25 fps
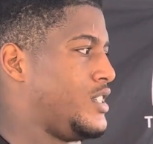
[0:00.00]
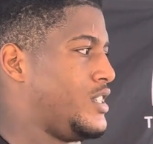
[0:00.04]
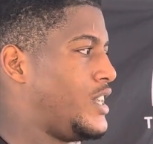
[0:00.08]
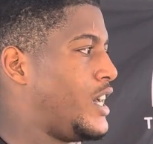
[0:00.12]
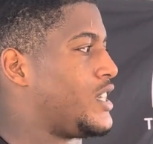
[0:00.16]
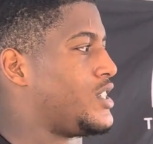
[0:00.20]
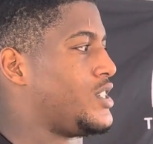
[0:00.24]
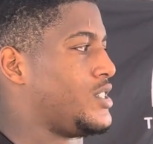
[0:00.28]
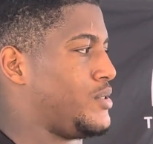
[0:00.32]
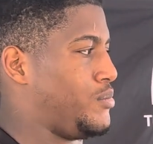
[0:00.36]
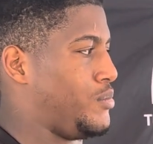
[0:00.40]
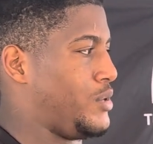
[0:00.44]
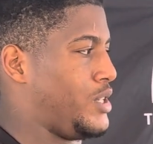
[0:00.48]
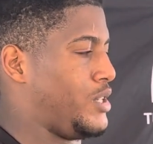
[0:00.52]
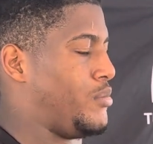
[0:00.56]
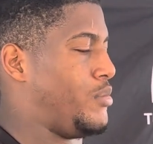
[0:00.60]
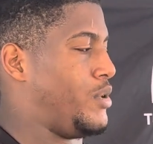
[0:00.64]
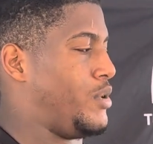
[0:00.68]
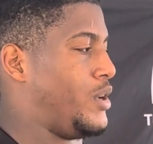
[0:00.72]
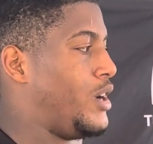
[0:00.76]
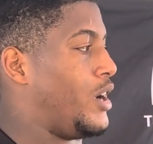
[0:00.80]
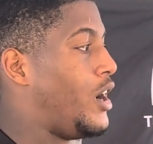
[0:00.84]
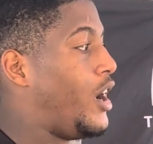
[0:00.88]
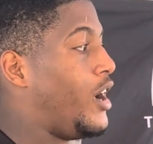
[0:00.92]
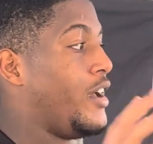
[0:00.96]
not just me,
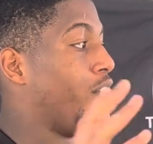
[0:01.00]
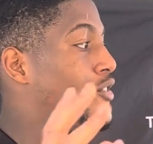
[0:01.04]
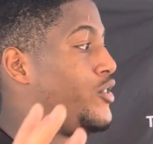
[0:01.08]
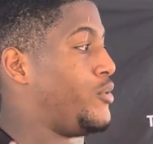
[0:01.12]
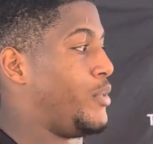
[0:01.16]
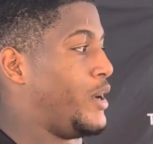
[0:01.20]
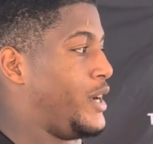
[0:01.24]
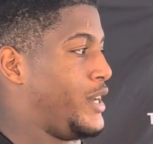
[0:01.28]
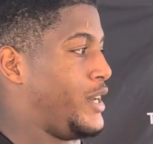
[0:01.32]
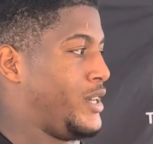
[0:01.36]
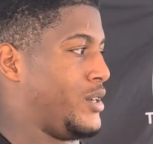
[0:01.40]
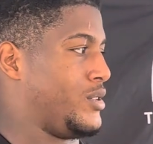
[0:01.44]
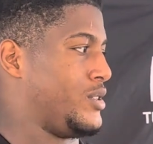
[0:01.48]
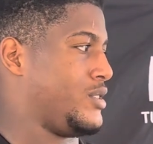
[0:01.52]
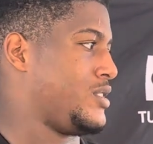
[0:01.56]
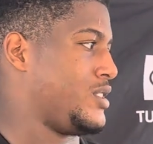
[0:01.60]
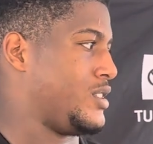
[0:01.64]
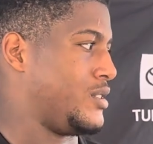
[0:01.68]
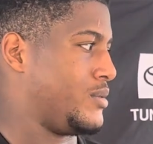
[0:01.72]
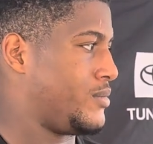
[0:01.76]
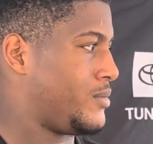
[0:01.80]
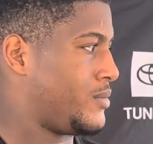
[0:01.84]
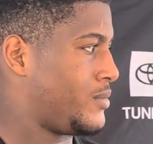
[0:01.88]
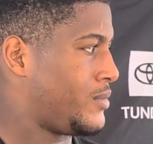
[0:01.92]
but everybody on the team.